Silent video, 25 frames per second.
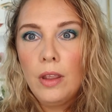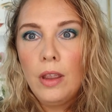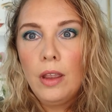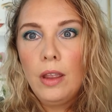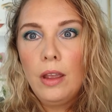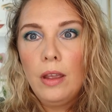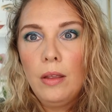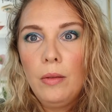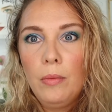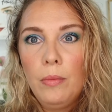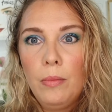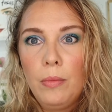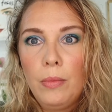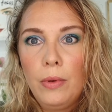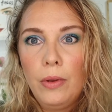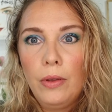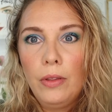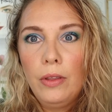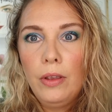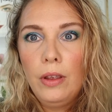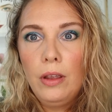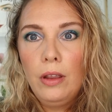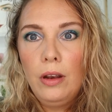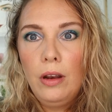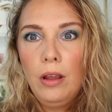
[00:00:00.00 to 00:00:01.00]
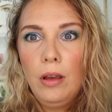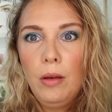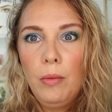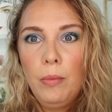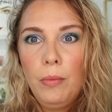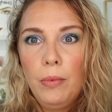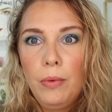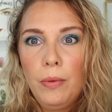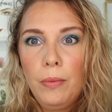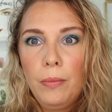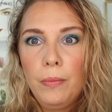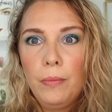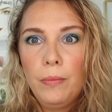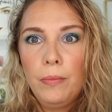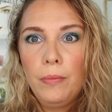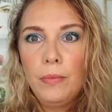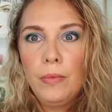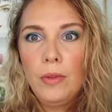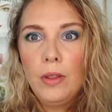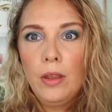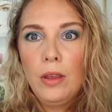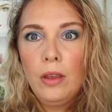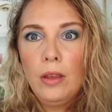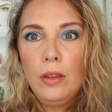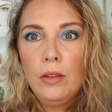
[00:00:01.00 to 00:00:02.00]
Again, building it up.
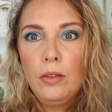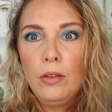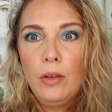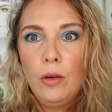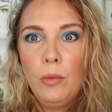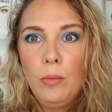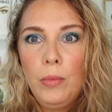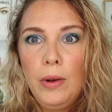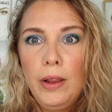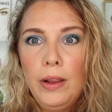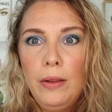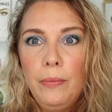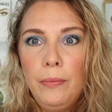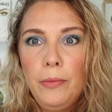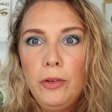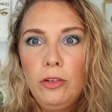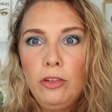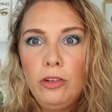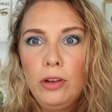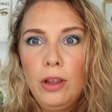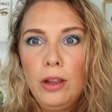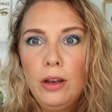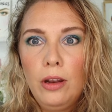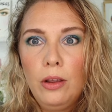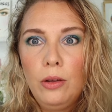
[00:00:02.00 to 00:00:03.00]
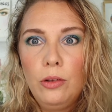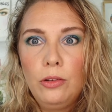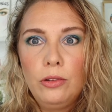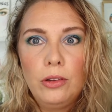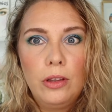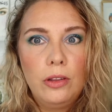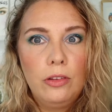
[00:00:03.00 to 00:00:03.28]
Don't blame the shadows,